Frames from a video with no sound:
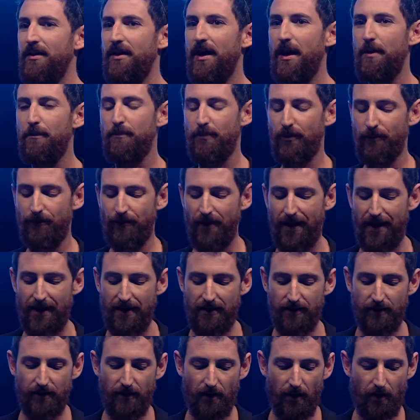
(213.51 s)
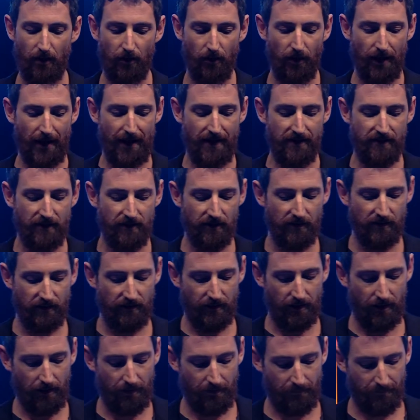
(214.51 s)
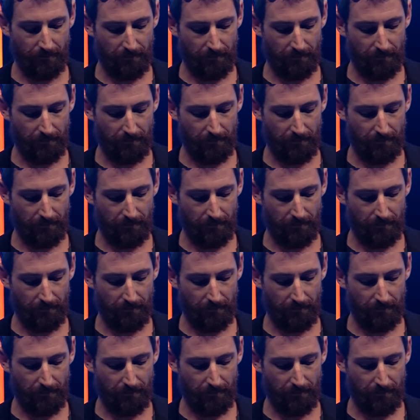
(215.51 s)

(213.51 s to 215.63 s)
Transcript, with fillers: that pervaded the whole agency.